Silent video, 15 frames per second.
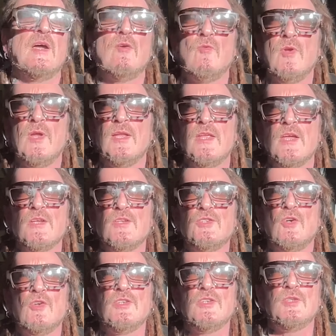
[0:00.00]
I really
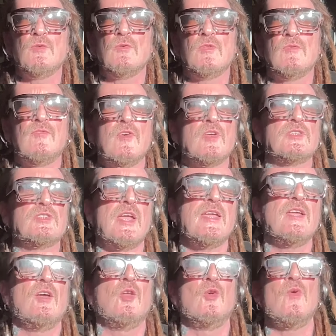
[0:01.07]
enjoyed doing the first
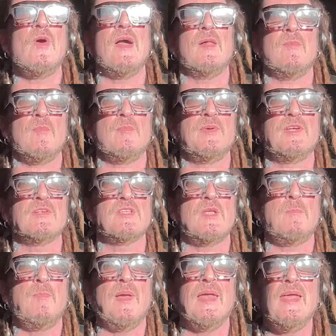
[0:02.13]
Hey Hello album because
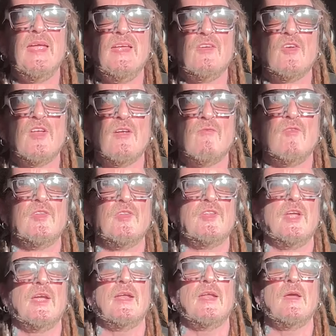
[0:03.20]
it played on
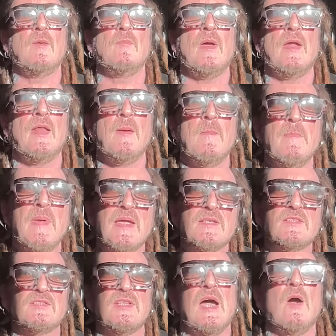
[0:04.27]
everything, and I
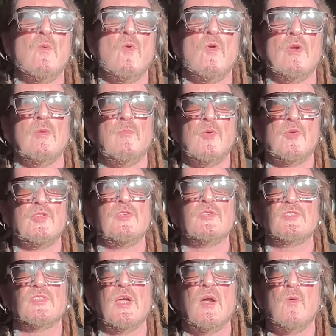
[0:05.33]
mixed that one and
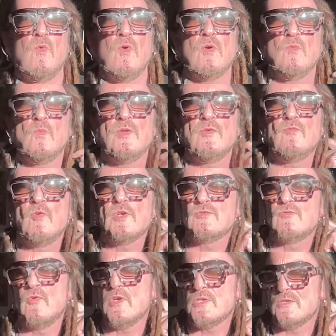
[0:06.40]
produced that one with
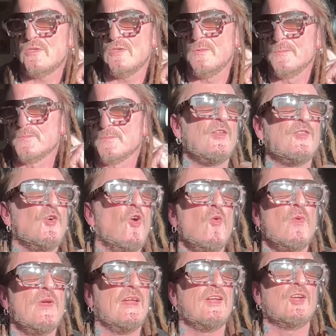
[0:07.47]
Russ Russell, and I
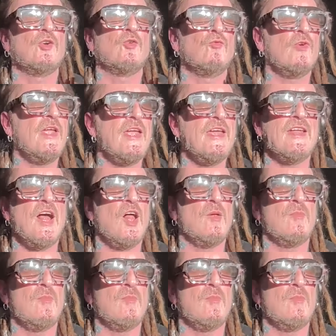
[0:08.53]
thought we had a great